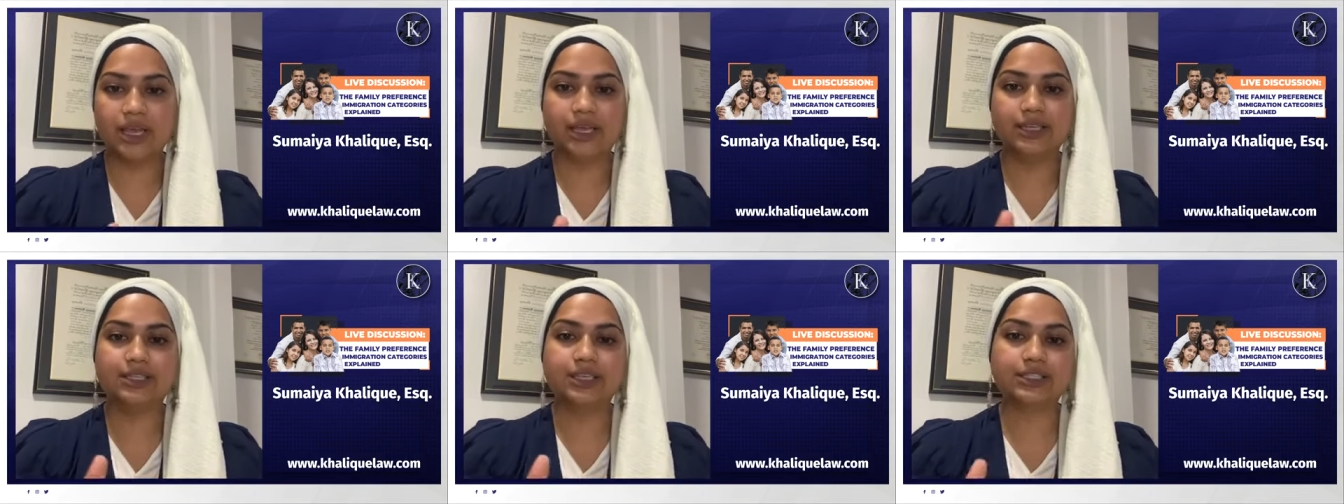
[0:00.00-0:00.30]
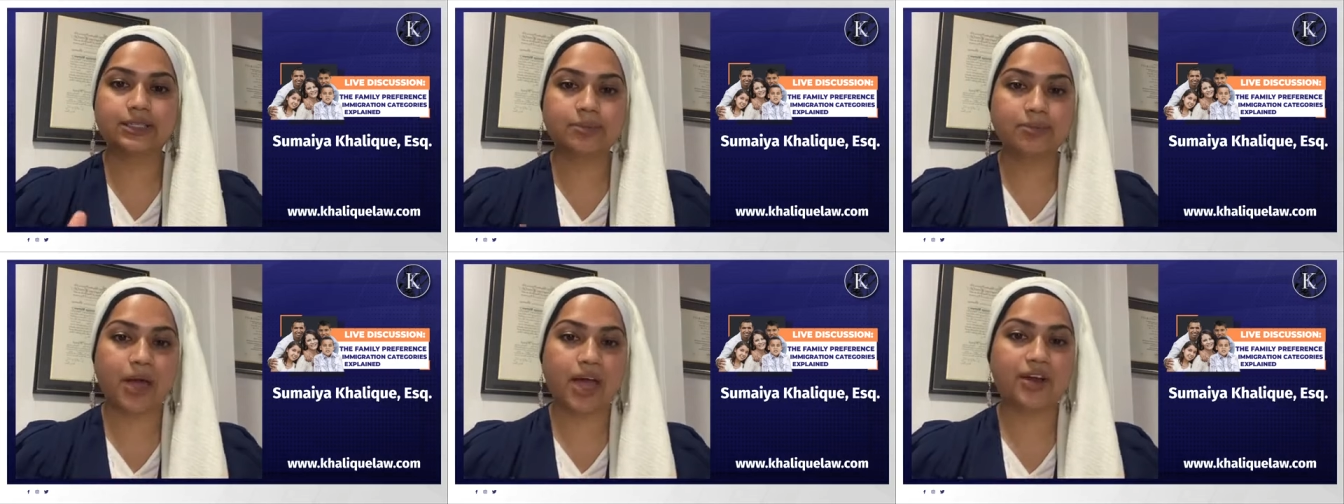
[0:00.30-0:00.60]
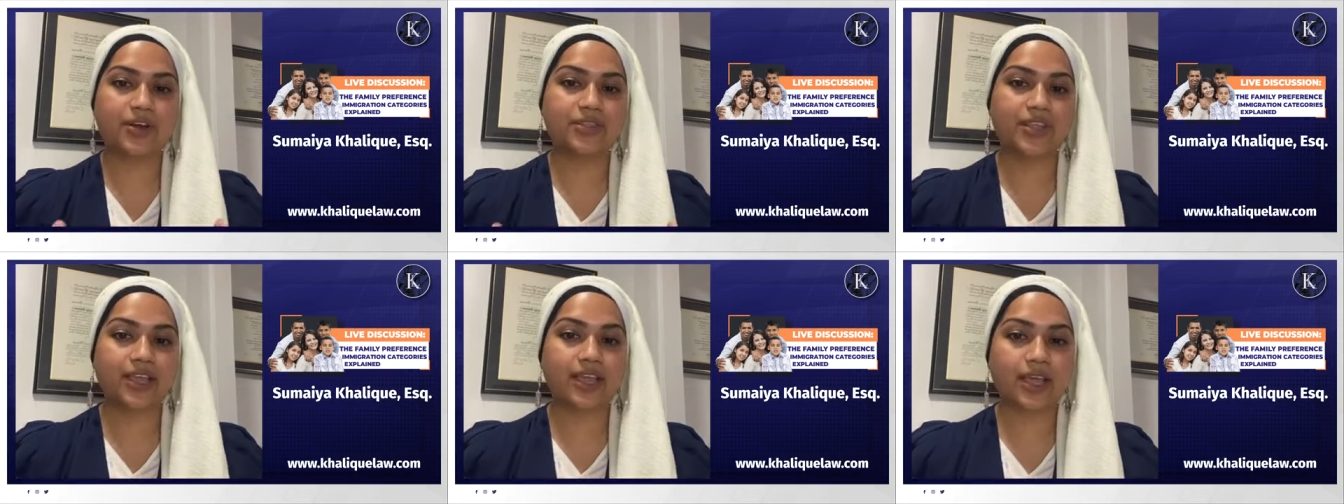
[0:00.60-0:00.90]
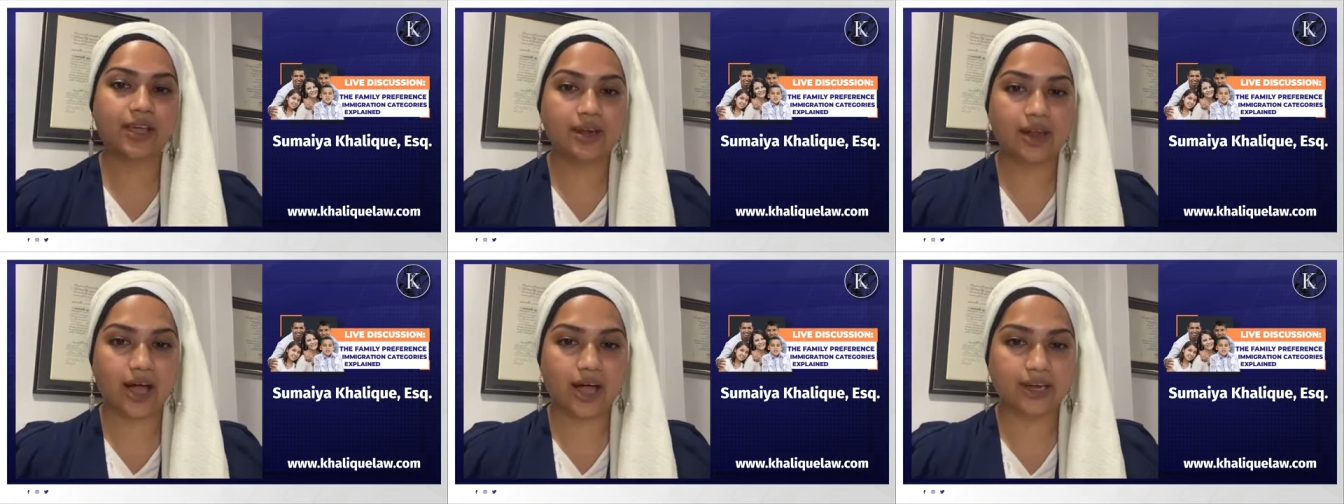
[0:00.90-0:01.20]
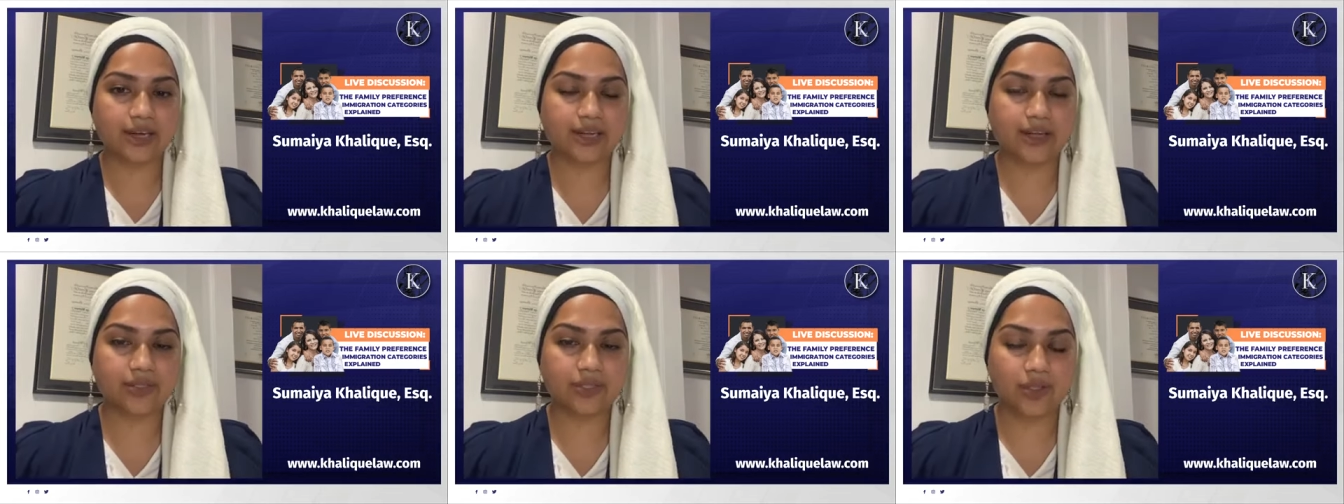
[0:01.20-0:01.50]
it doesn't matter, they
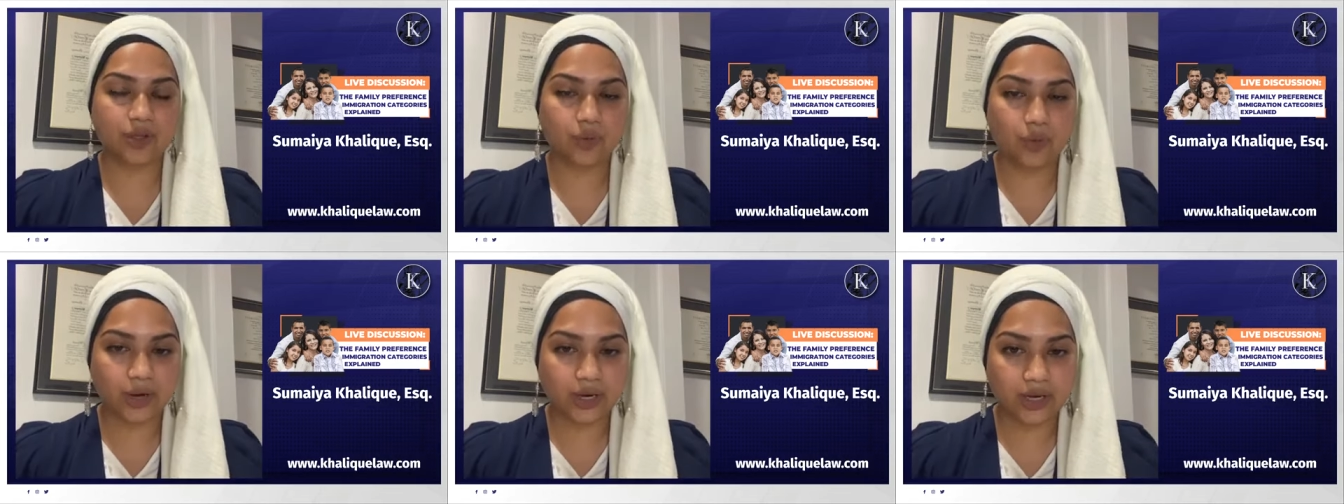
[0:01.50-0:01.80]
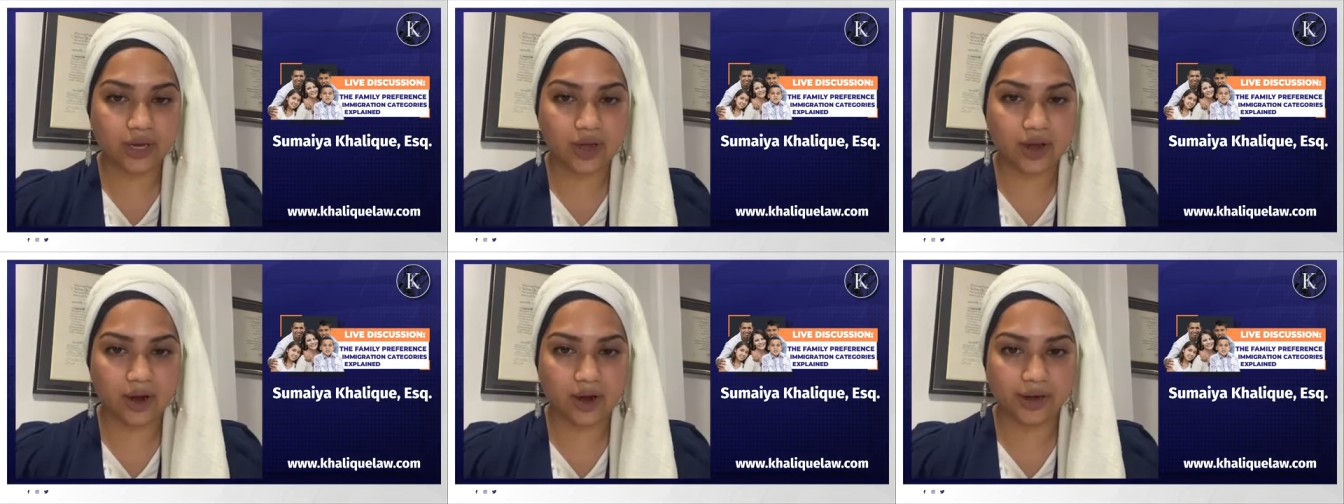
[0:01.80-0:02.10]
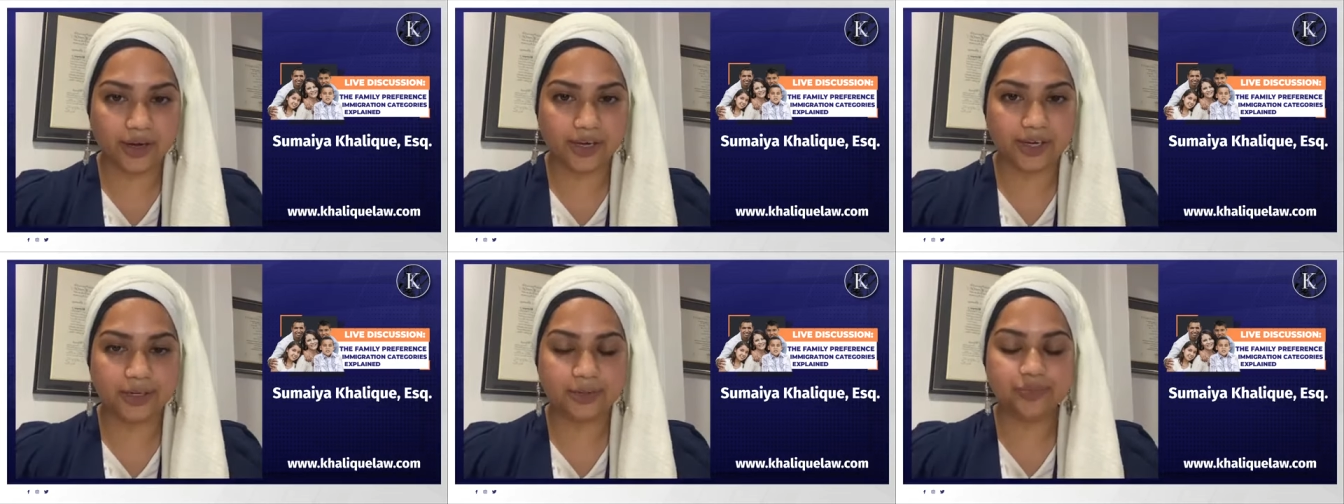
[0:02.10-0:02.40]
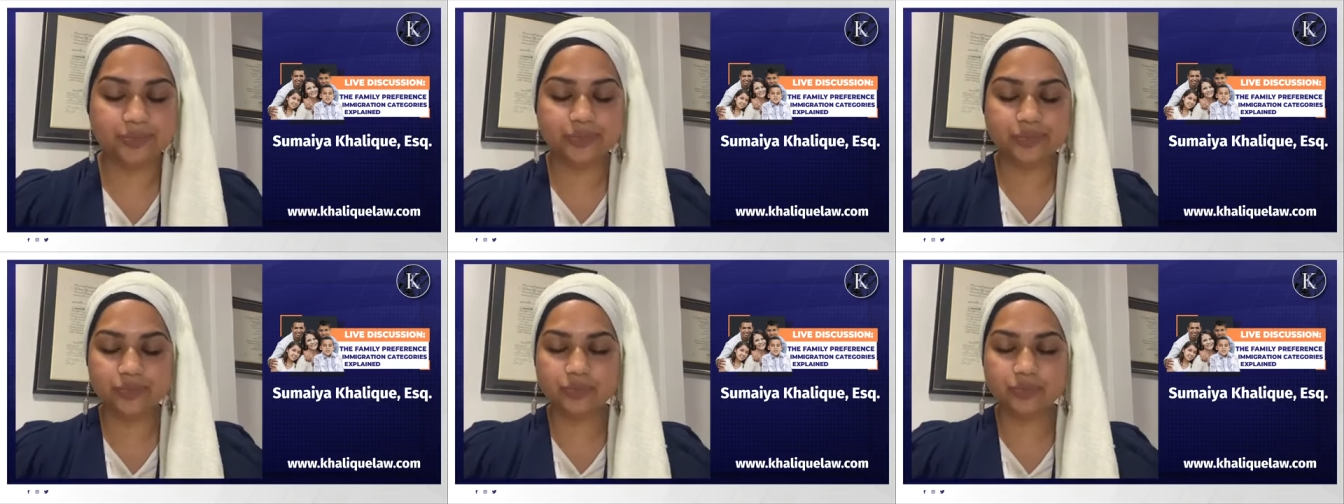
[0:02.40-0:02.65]
cannot get the green card.